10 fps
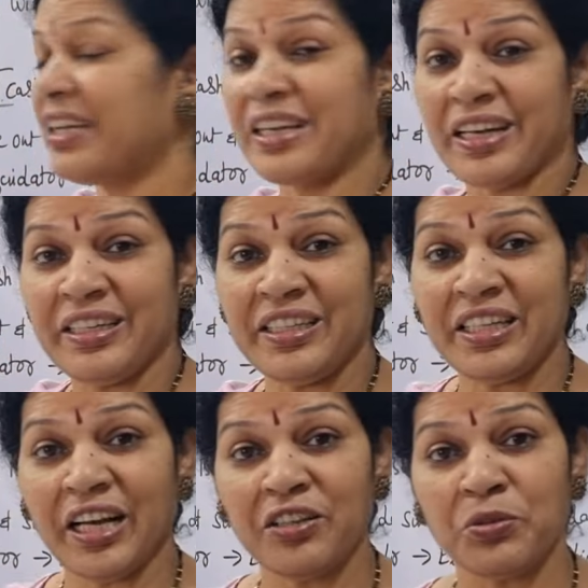
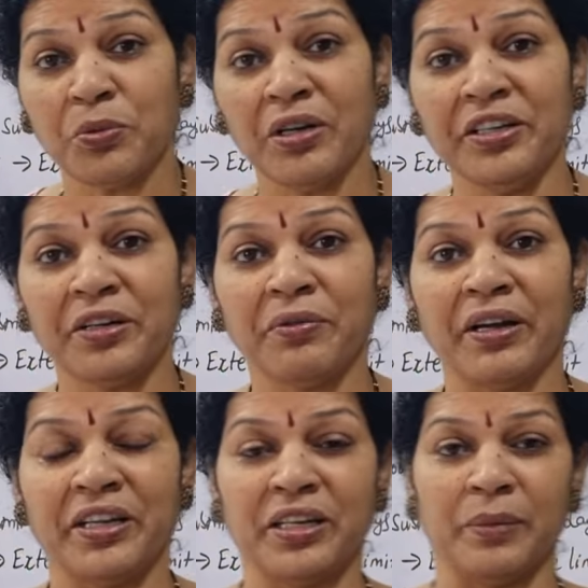creditors voluntary
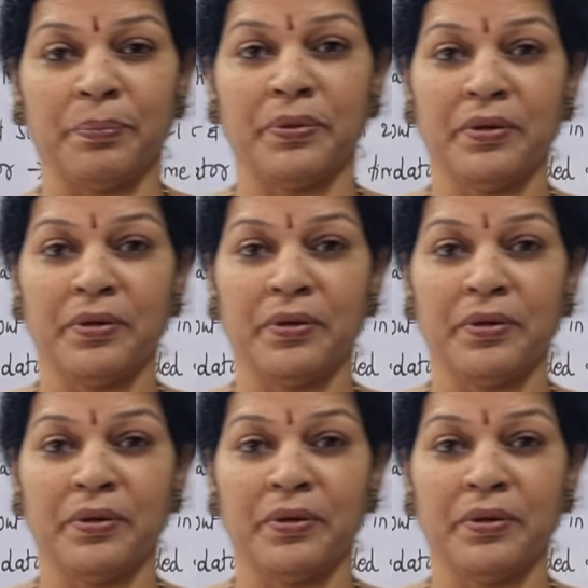winding up.